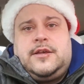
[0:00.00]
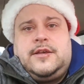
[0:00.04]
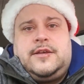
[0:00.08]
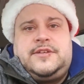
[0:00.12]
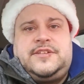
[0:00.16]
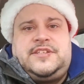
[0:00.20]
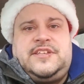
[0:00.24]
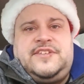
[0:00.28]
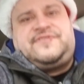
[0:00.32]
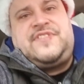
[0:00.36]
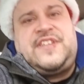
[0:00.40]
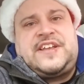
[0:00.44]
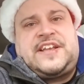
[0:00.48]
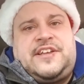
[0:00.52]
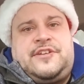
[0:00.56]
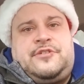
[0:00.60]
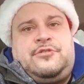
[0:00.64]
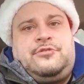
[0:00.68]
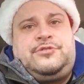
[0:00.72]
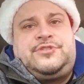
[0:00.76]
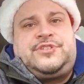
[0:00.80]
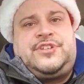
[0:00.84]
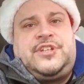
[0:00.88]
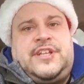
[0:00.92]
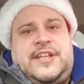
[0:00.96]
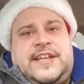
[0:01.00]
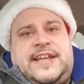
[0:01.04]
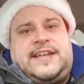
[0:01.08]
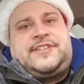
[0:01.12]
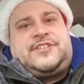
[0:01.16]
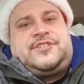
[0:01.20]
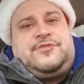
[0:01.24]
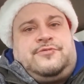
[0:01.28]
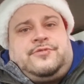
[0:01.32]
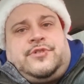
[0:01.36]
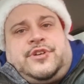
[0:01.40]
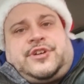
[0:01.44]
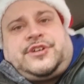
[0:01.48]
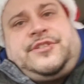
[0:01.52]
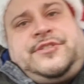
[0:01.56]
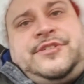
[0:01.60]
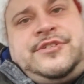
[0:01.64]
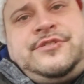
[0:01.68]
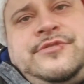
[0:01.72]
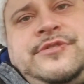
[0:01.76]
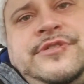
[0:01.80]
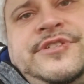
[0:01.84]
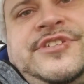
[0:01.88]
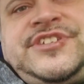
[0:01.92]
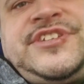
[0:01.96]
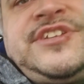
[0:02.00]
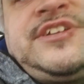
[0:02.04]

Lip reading: See if that can hold till I get to work. No, it's